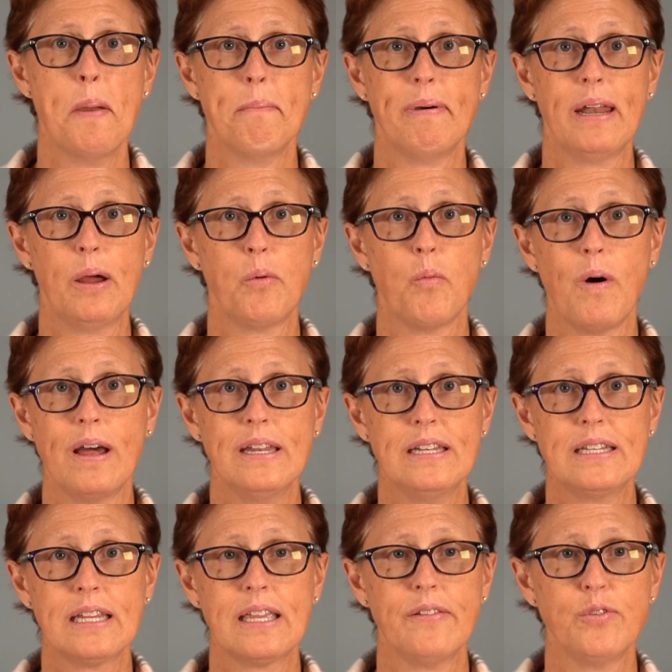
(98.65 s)
But I wanted
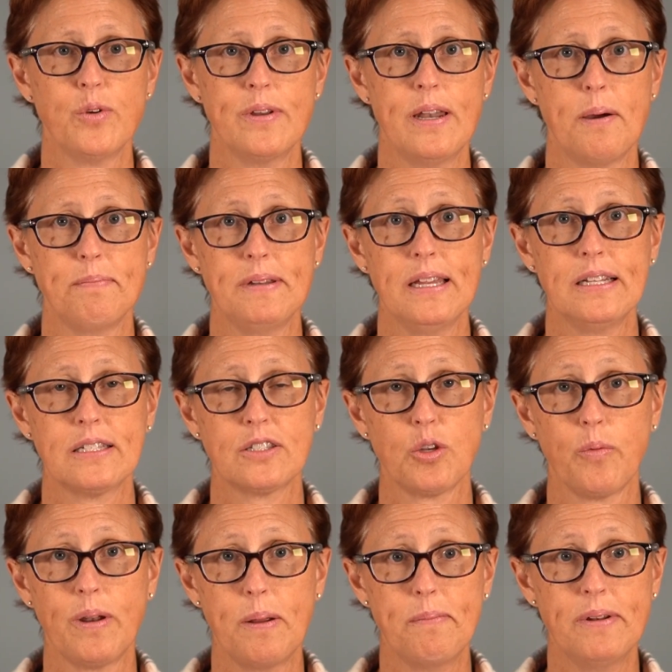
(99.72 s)
to give you an update. So
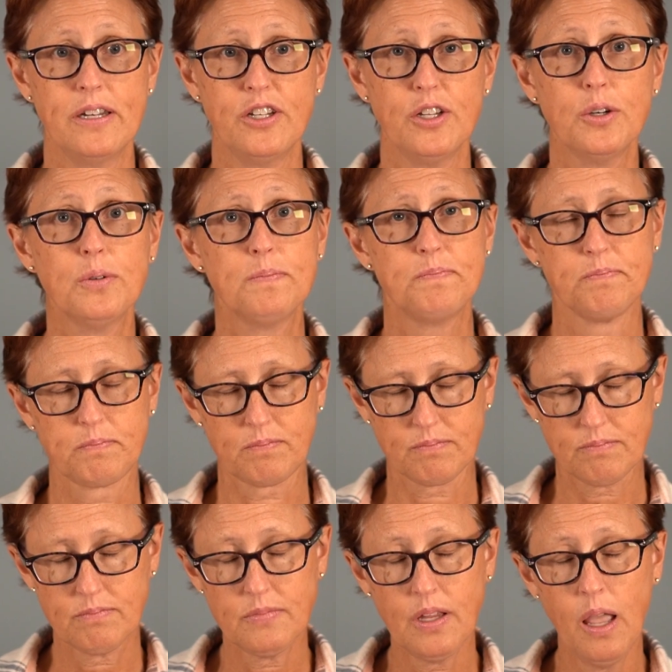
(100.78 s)
what I'm gonna do,
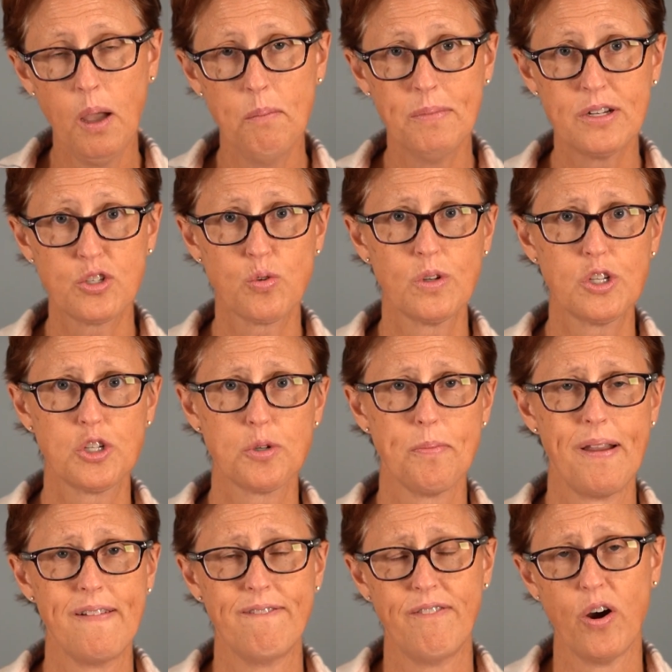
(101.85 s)
I'm gonna switch to
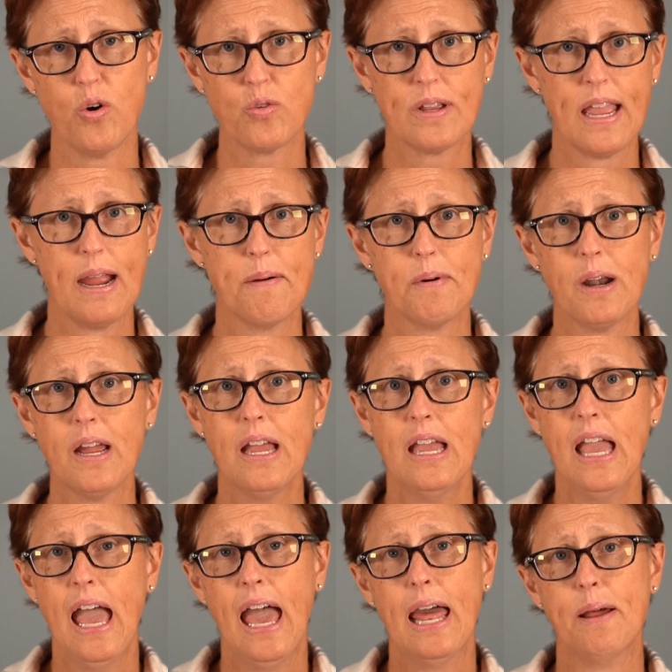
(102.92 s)
my phone camera
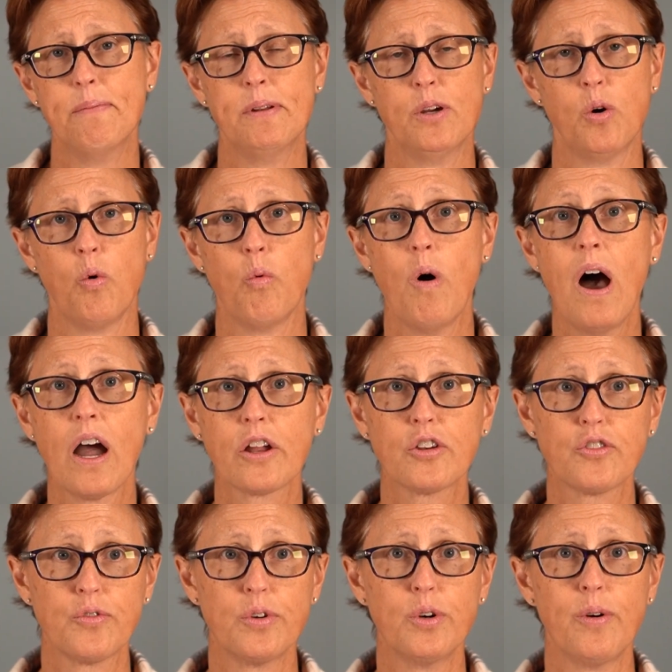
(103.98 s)
and I'm gonna walk
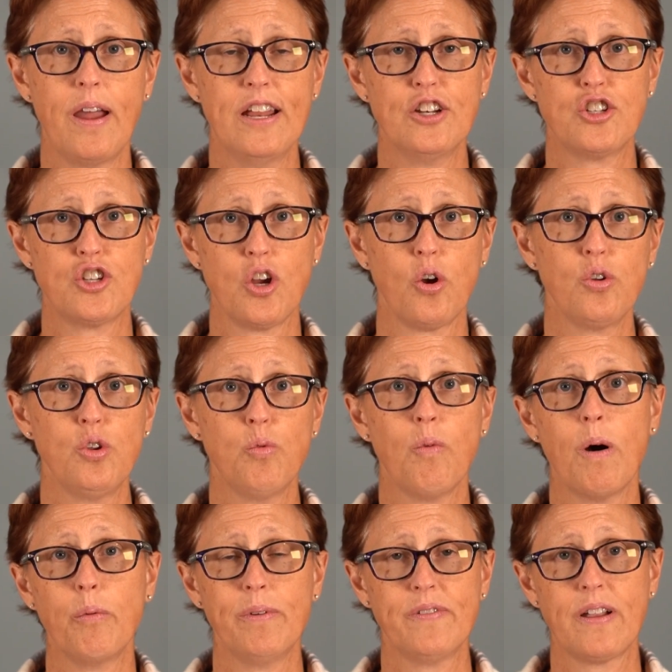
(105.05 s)
through and show you
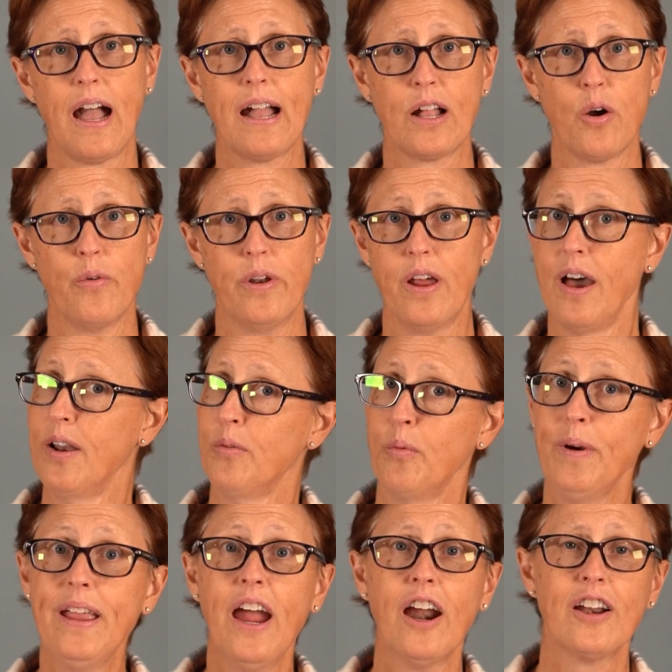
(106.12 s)
what we've got going on.
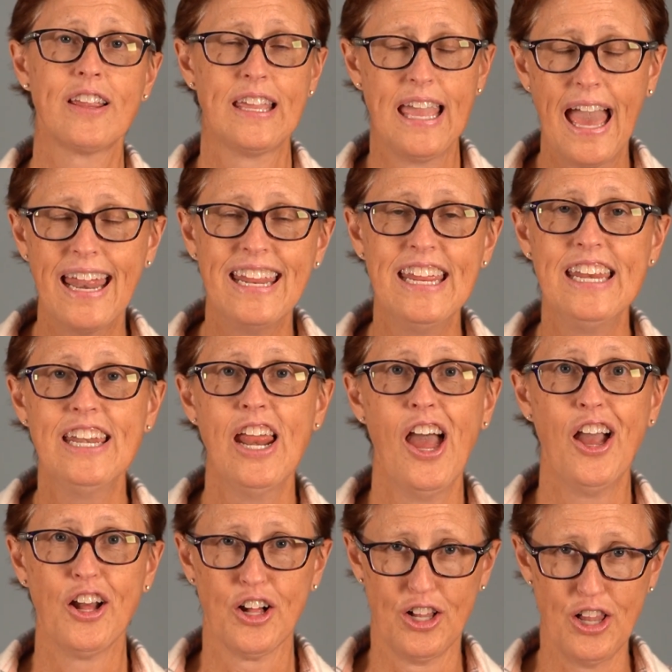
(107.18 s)
We are getting
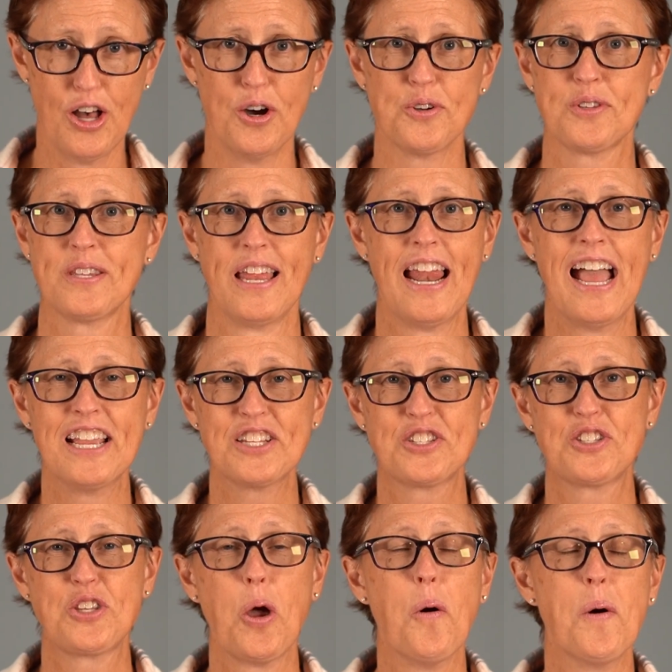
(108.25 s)
close, and I
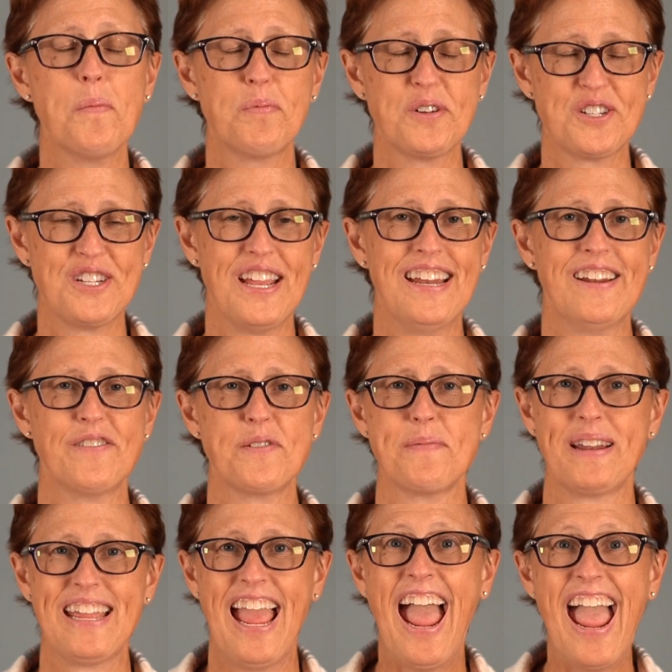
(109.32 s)
so appreciate
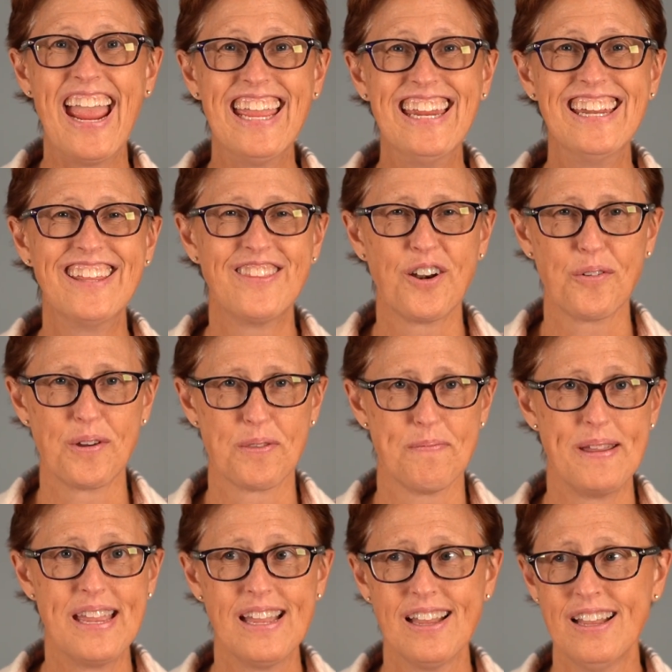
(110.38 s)
everybody hanging in there with
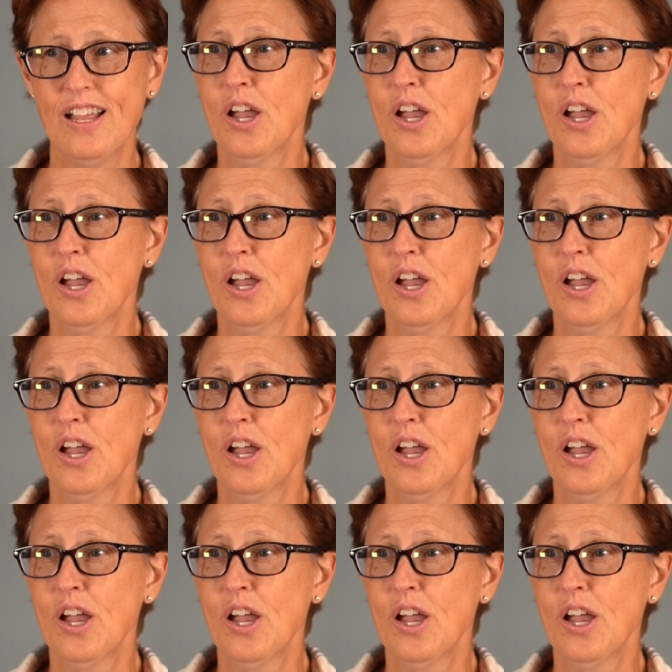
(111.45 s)
me.